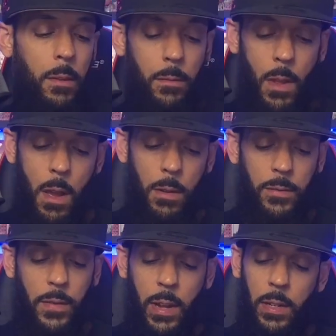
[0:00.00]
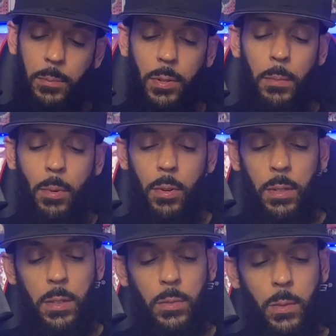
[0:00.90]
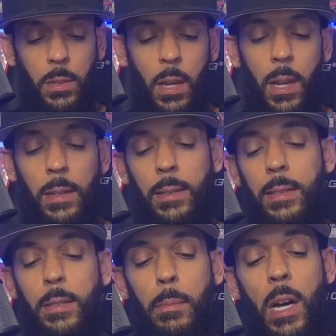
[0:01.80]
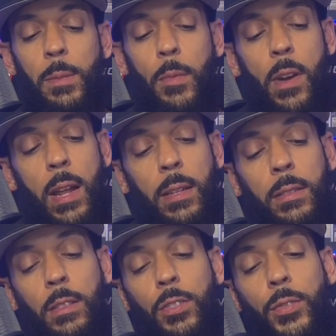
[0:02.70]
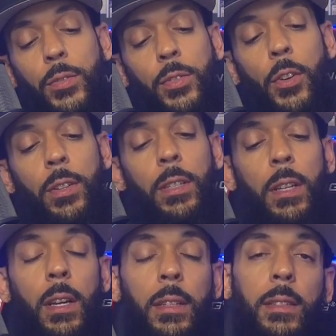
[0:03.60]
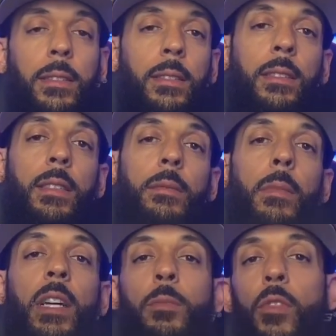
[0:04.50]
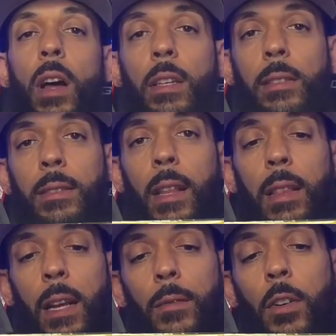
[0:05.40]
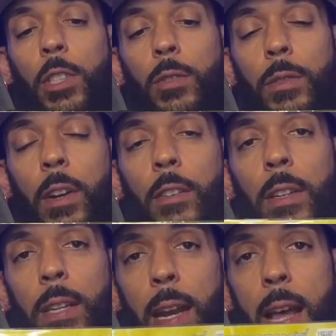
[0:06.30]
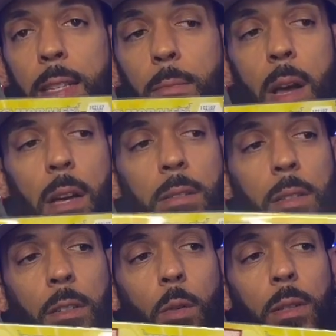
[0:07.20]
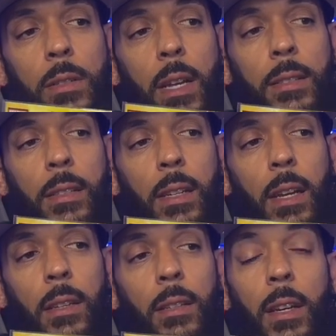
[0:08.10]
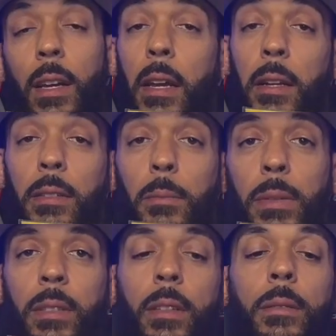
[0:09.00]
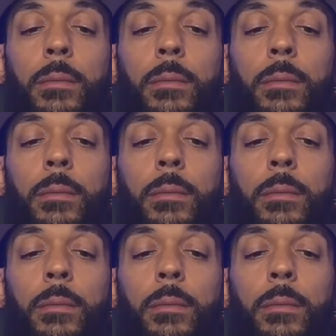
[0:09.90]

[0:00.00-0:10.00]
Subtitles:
I just forgot to put a board in this one. This is Miles Morales issue 30. This is the Miles Morales 10th anniversary variant that has Miles and Gwen Stacy together getting some pizza.